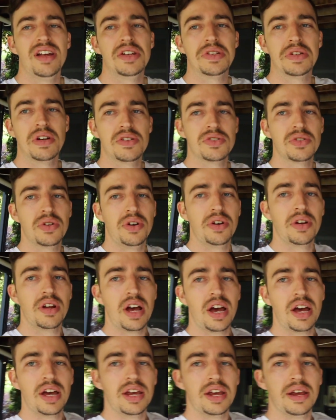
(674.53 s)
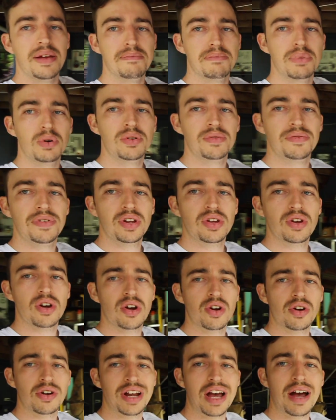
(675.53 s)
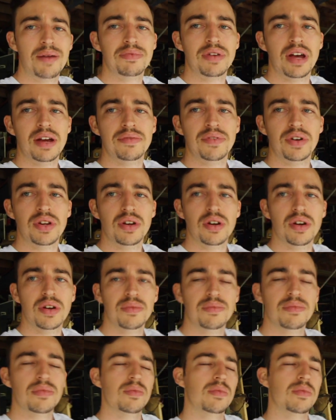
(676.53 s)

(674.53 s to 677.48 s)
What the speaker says: So it's not a build video or an update video.